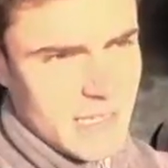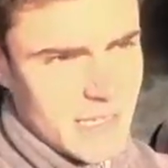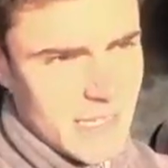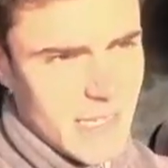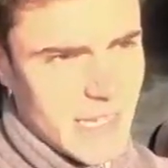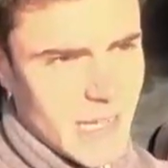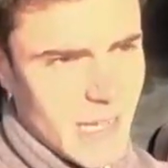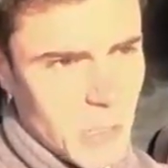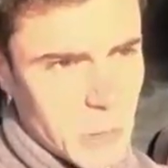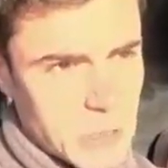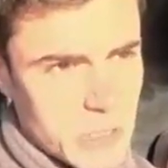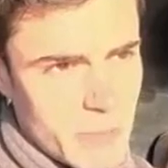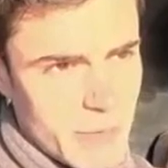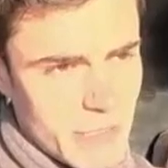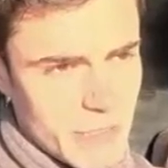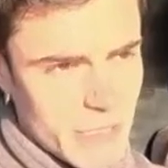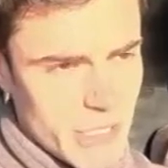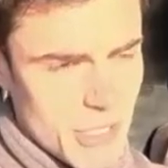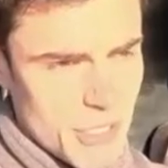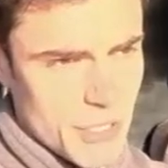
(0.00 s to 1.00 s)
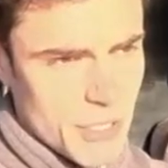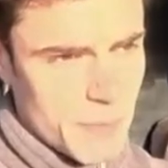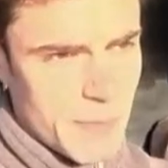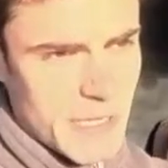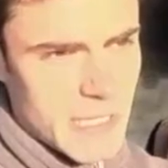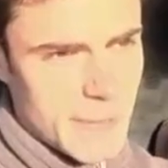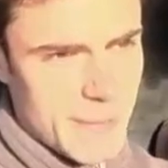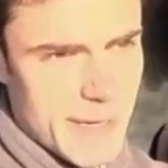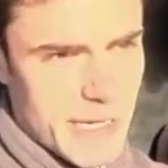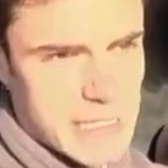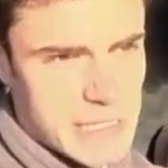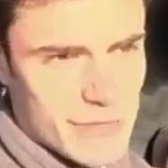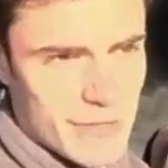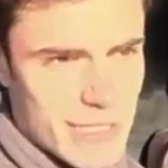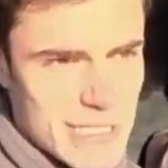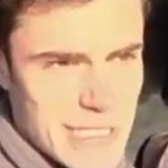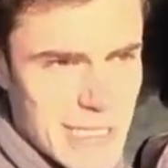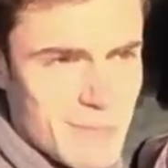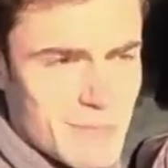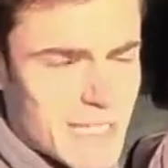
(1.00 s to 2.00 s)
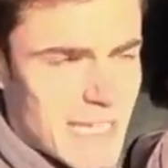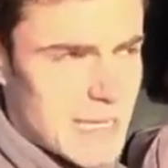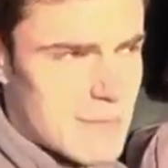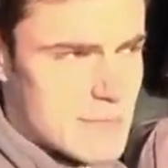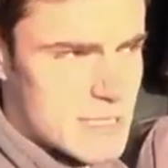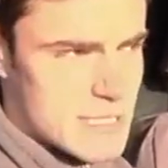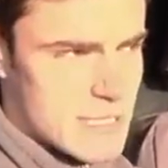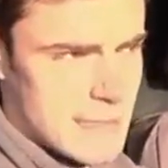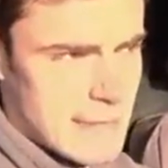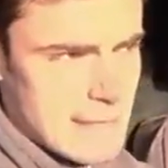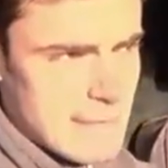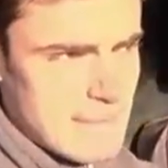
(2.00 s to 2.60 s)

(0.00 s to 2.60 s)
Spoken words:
yeah, ultimately you do pay the price for it sometimes.